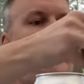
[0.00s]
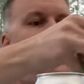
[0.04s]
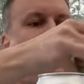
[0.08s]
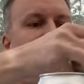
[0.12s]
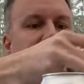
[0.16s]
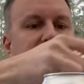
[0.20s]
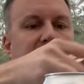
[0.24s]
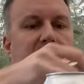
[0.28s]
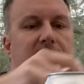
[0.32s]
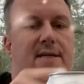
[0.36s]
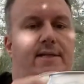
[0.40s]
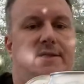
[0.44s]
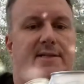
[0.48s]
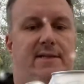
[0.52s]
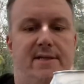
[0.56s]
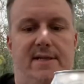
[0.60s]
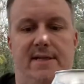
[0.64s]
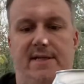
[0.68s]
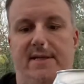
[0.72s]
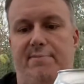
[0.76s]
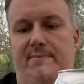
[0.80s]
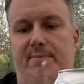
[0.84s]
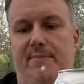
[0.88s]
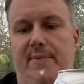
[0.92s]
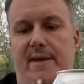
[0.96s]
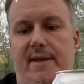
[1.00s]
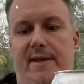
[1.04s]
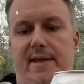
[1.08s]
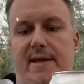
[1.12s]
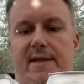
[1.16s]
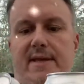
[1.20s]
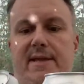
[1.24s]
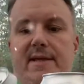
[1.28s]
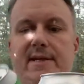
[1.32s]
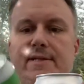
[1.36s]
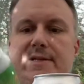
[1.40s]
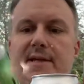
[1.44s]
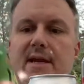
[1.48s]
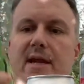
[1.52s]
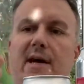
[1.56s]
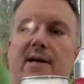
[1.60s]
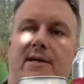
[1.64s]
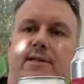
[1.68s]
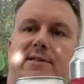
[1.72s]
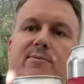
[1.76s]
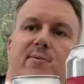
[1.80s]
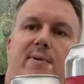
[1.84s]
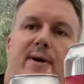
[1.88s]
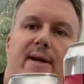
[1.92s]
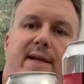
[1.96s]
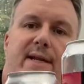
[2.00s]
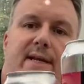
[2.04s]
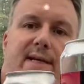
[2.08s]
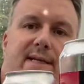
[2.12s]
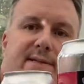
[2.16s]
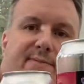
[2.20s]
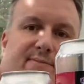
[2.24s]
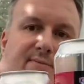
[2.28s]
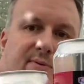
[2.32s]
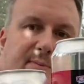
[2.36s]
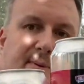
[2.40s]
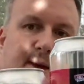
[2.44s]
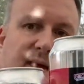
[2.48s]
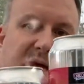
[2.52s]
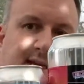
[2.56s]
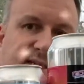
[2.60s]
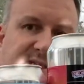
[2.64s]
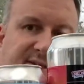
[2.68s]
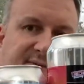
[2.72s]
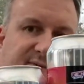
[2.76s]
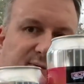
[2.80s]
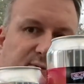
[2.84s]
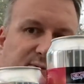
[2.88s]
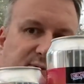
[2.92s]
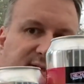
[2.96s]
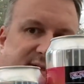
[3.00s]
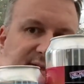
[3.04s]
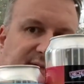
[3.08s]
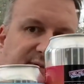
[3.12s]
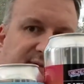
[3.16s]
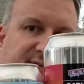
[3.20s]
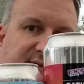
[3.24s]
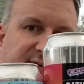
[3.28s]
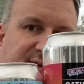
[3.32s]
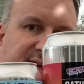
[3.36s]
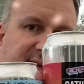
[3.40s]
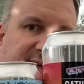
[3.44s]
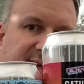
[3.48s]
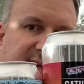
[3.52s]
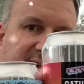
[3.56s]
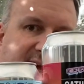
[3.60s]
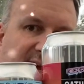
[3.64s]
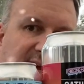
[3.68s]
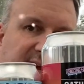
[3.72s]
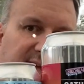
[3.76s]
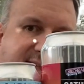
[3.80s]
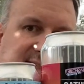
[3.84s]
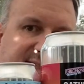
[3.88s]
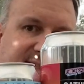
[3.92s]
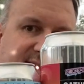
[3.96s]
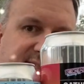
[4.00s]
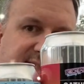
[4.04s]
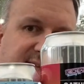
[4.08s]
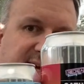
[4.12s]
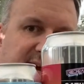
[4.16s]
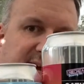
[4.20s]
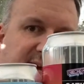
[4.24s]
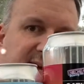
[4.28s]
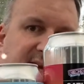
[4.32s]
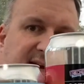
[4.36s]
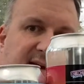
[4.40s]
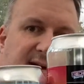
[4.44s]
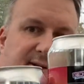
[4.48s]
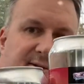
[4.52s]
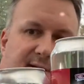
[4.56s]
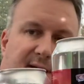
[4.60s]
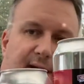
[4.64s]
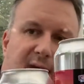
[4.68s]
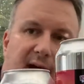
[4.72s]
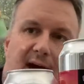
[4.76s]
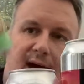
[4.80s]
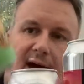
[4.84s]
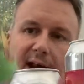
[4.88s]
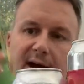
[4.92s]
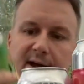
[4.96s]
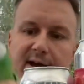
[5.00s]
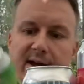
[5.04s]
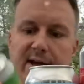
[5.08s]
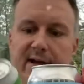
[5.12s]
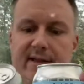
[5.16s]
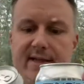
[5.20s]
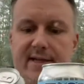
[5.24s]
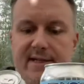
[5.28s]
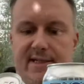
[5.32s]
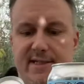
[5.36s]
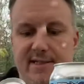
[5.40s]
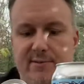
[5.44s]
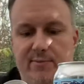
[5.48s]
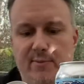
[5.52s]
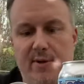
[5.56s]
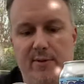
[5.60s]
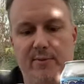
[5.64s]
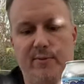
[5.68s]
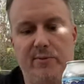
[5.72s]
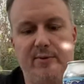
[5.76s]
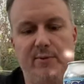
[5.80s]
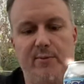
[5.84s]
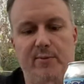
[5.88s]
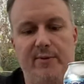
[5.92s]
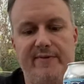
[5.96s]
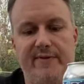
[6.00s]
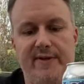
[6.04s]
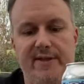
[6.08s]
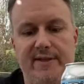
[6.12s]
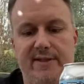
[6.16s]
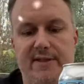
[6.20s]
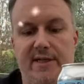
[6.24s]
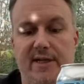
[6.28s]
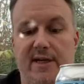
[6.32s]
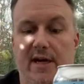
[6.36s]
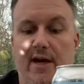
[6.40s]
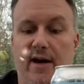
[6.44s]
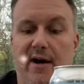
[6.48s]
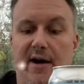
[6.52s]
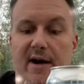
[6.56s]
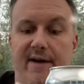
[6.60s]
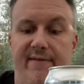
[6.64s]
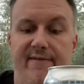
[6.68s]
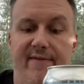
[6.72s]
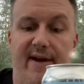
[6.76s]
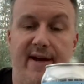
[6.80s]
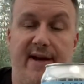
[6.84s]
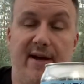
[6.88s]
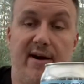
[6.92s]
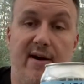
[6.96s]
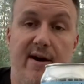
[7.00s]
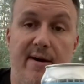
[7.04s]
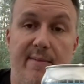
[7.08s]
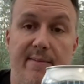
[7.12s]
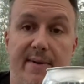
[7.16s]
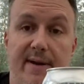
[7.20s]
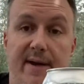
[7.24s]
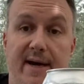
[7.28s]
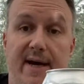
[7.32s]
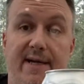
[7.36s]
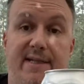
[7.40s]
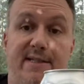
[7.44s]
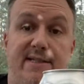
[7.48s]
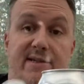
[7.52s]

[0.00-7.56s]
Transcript: Yes, so this, and then this last one is from S43. It's a Taco Cat. This is one with, it's a Kaivek IPA.